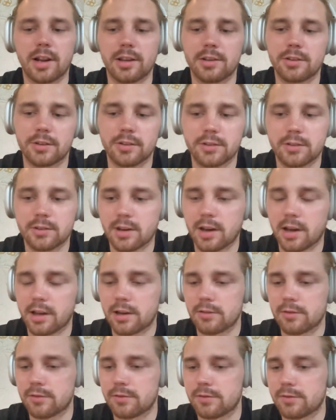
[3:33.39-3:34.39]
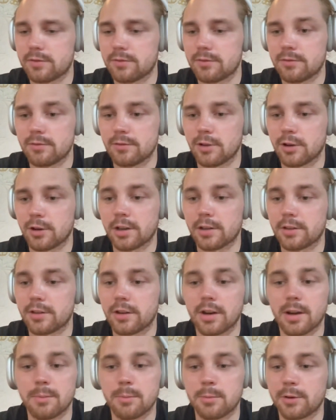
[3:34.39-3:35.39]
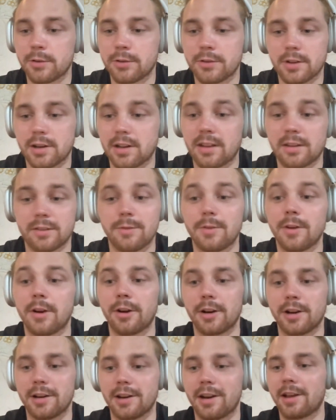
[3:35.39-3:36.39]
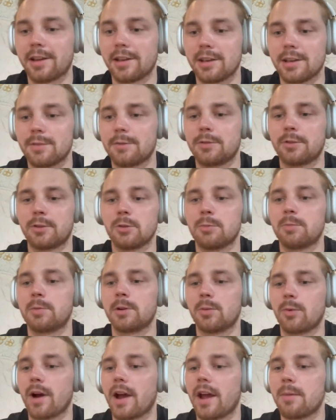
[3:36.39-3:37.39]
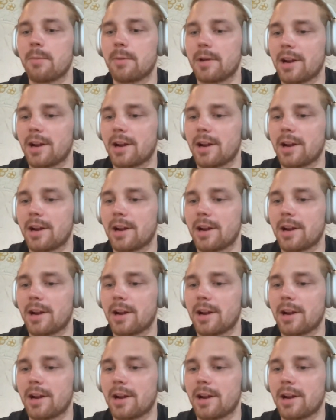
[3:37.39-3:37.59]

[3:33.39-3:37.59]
I just kind of look at the numbers in this very naive, stupid way.